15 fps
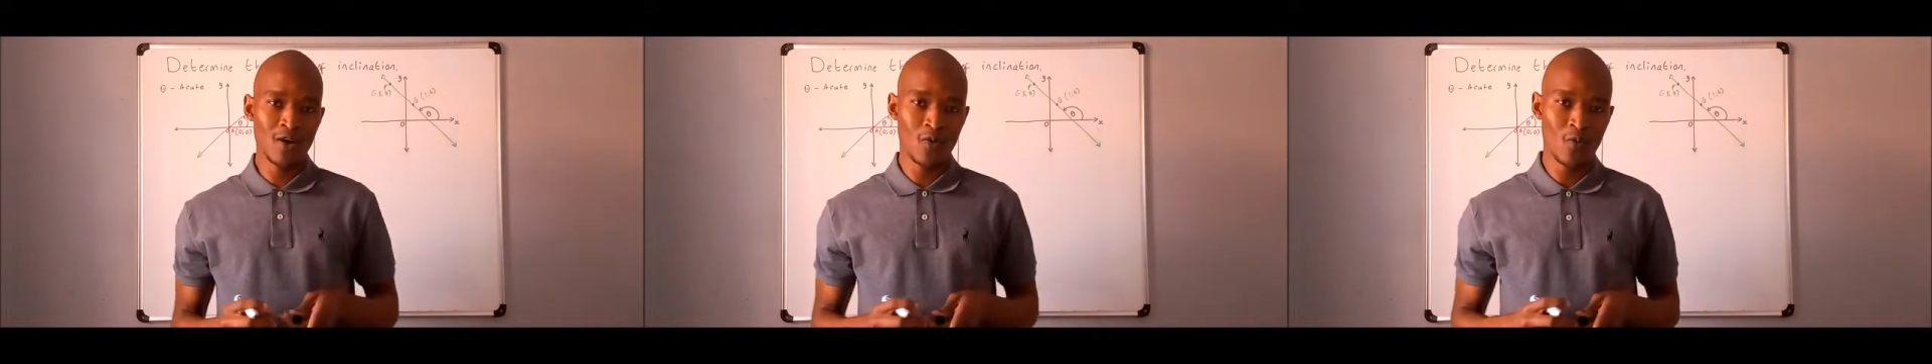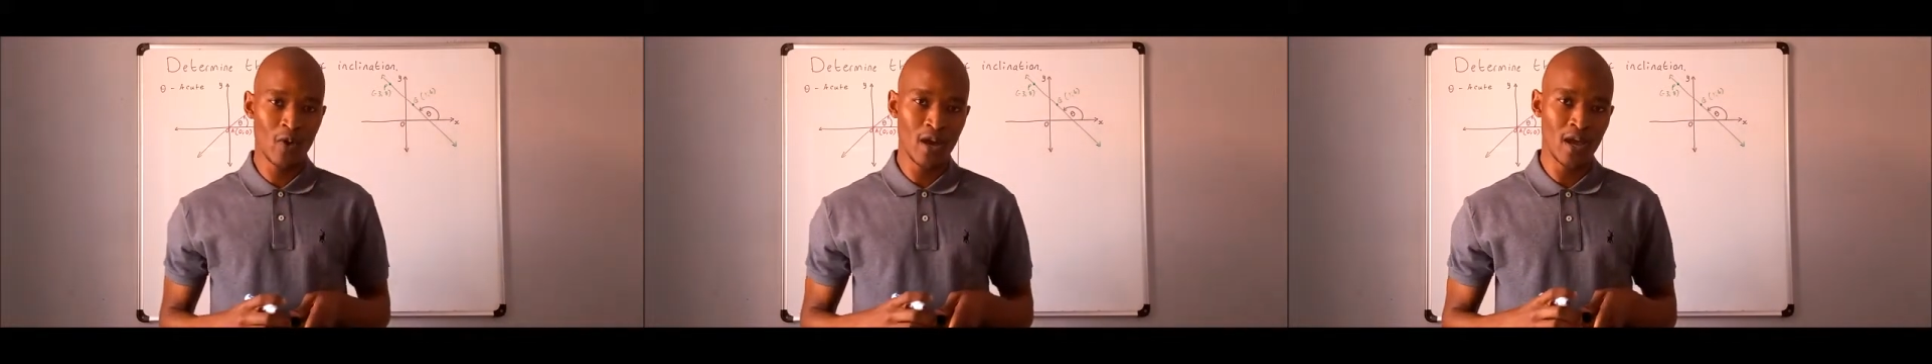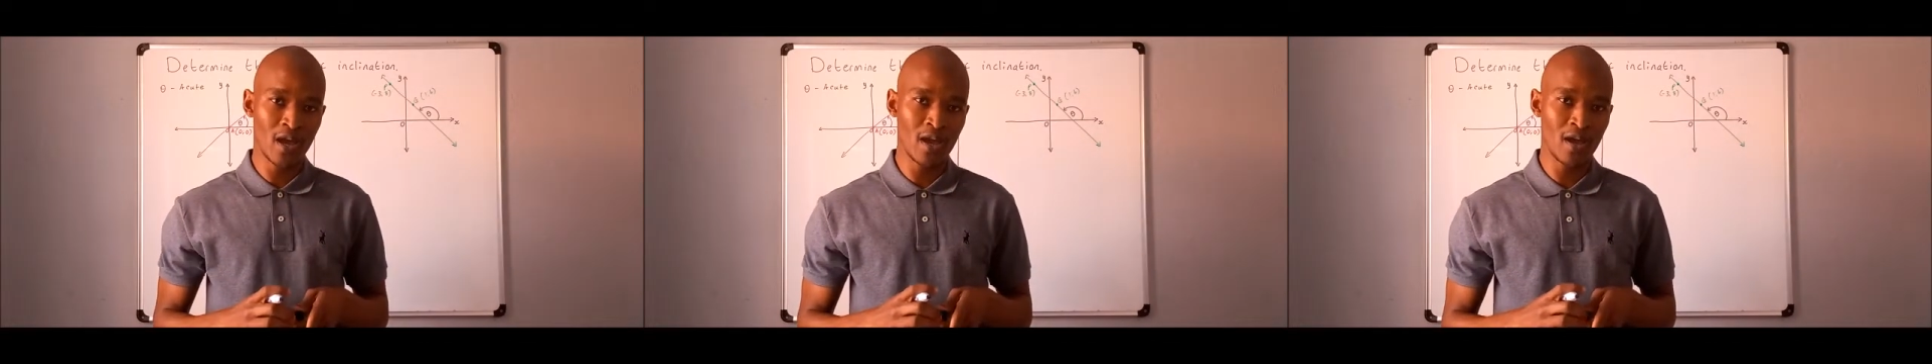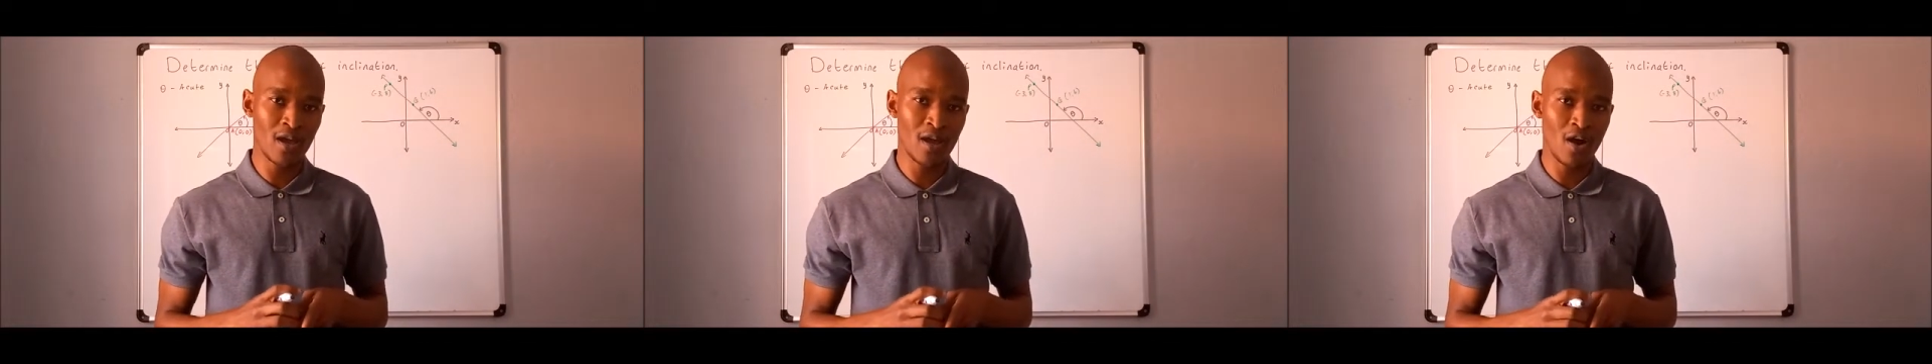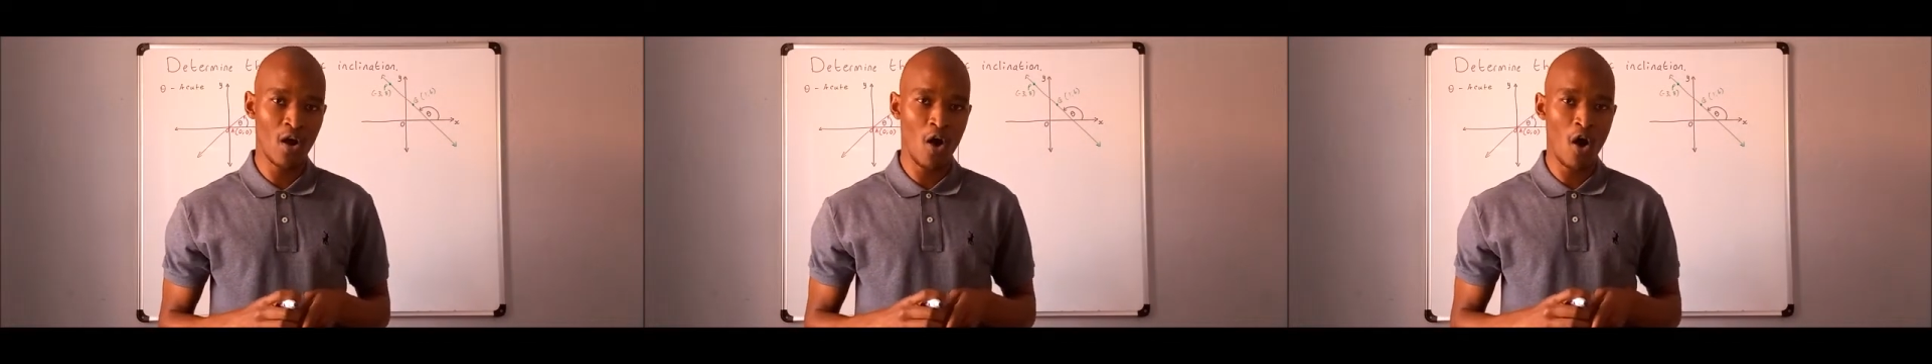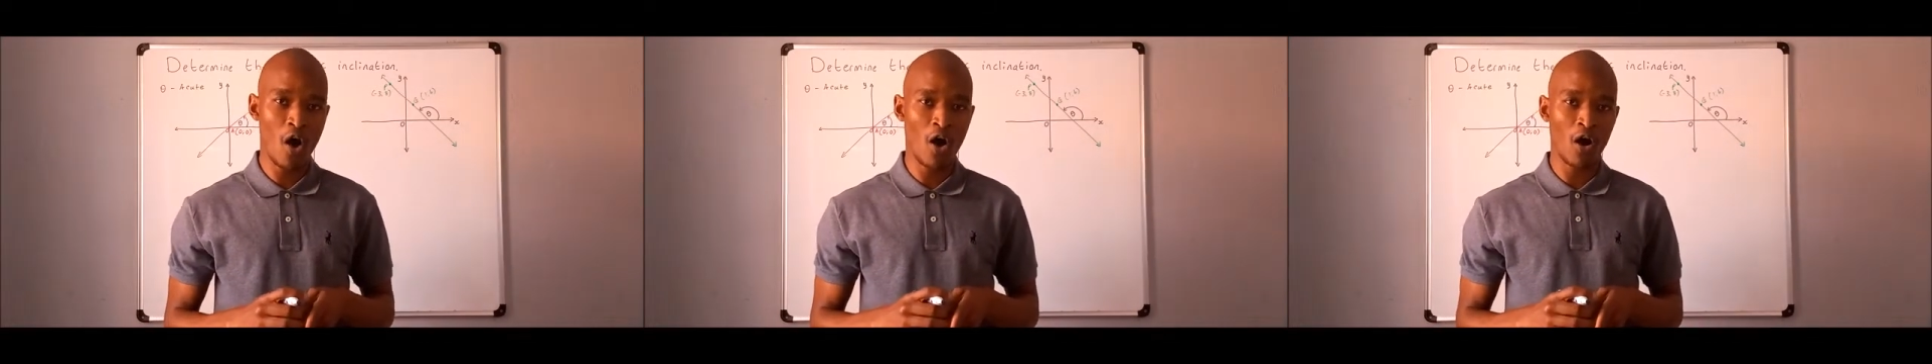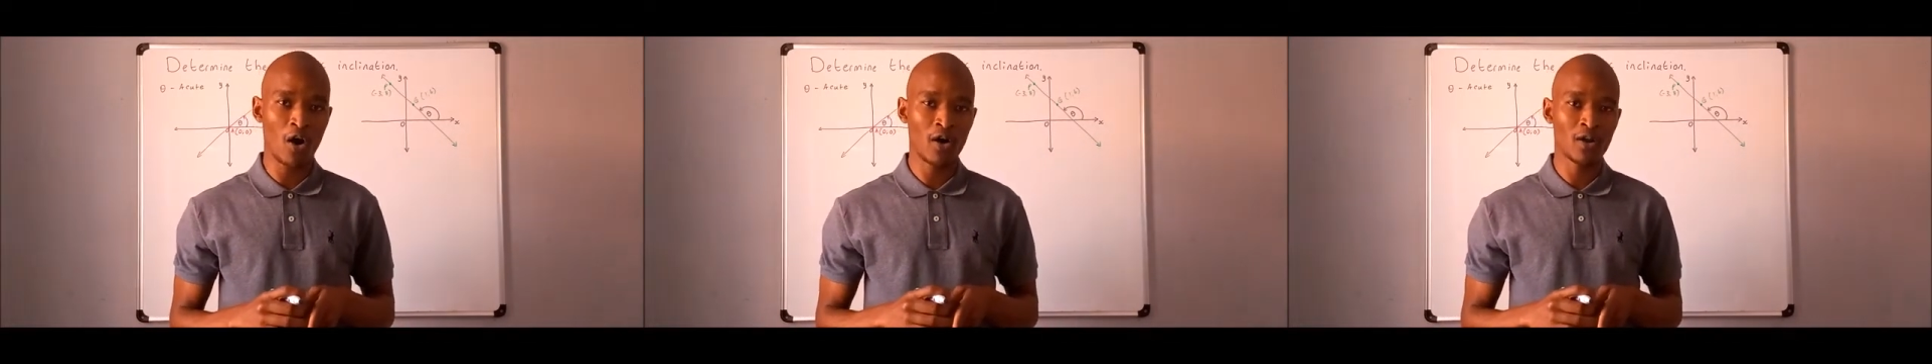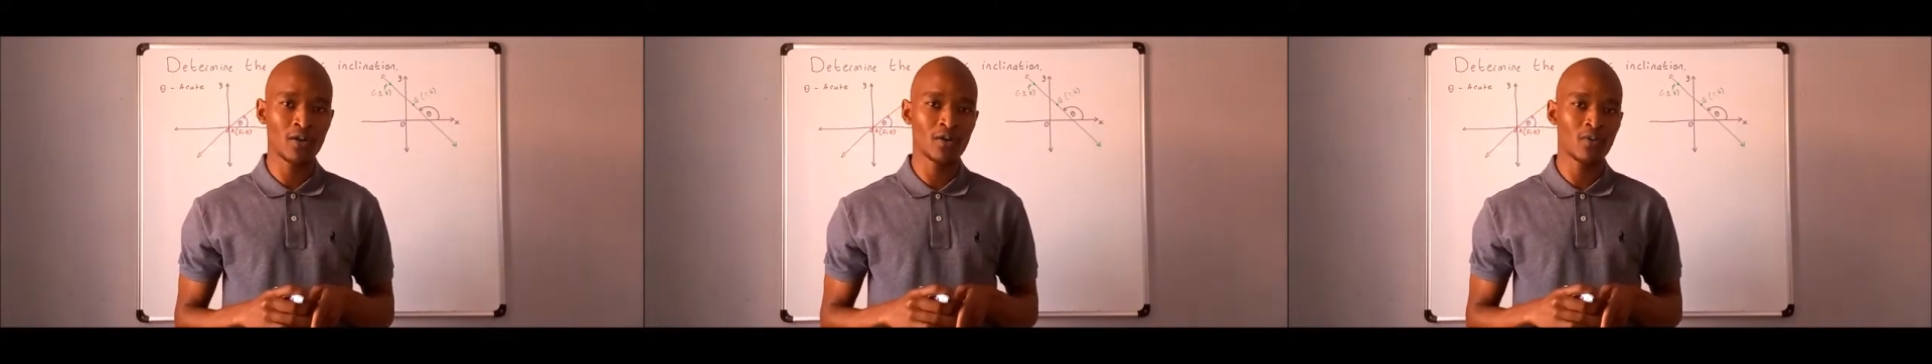where
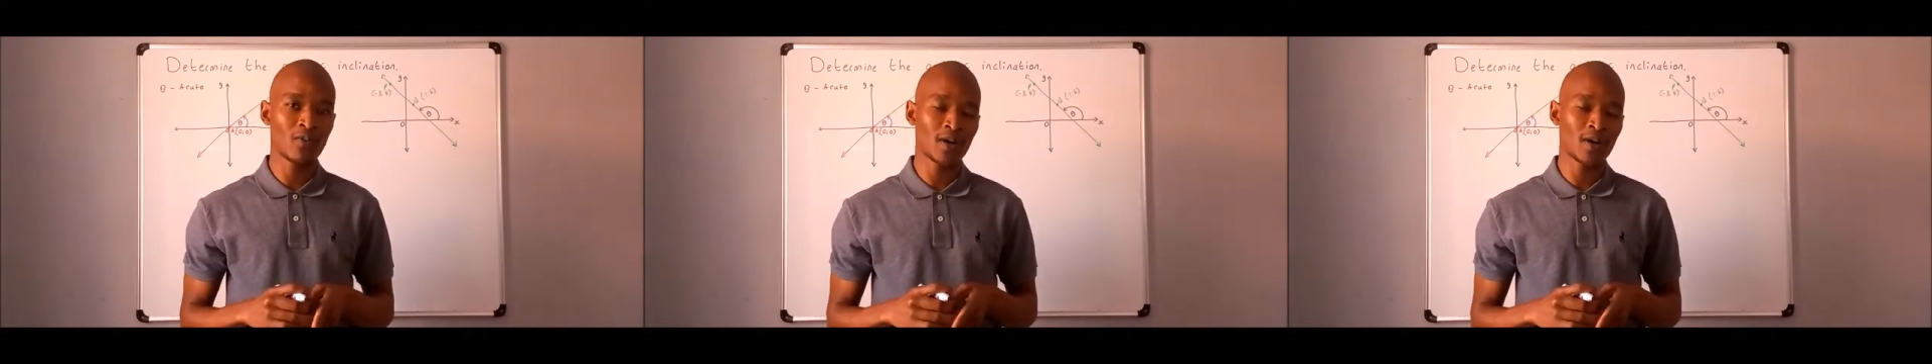all